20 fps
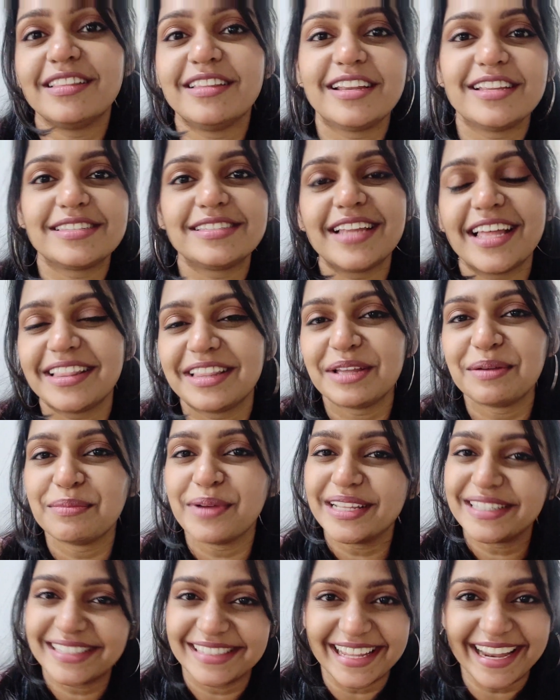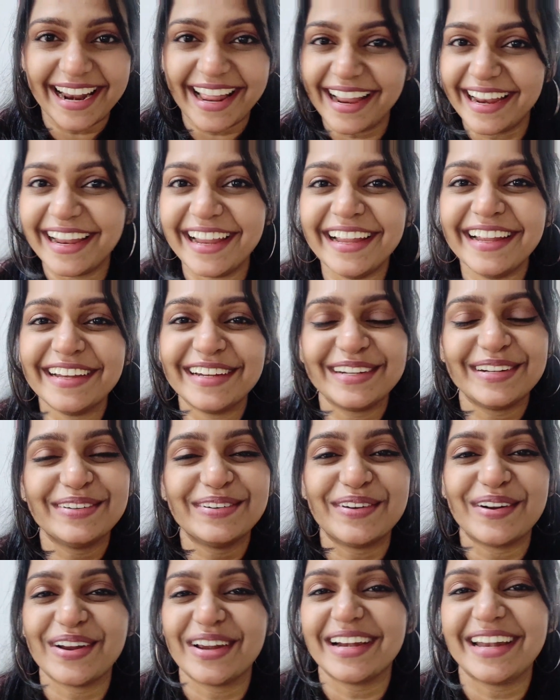There is nothing much that I
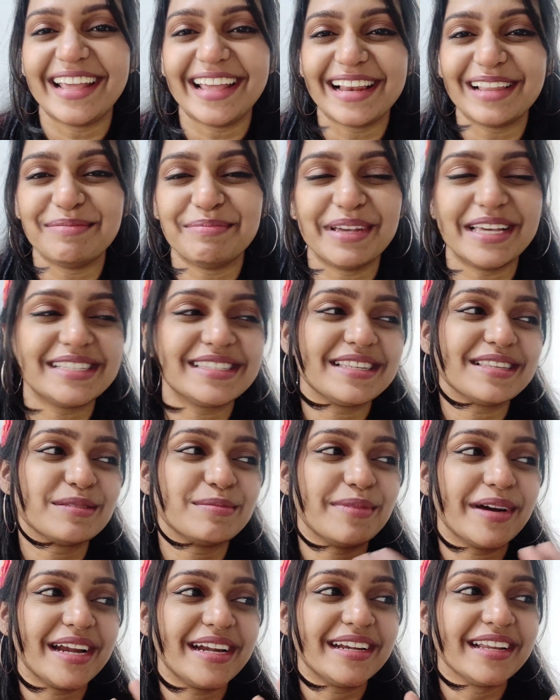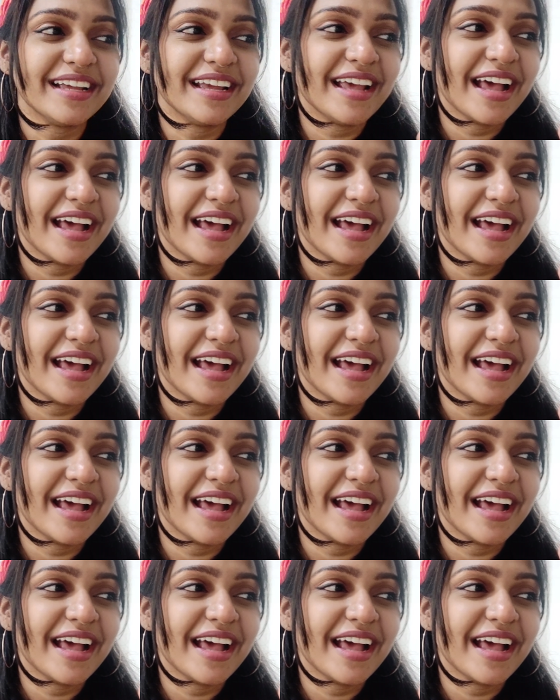do on a daily basis, but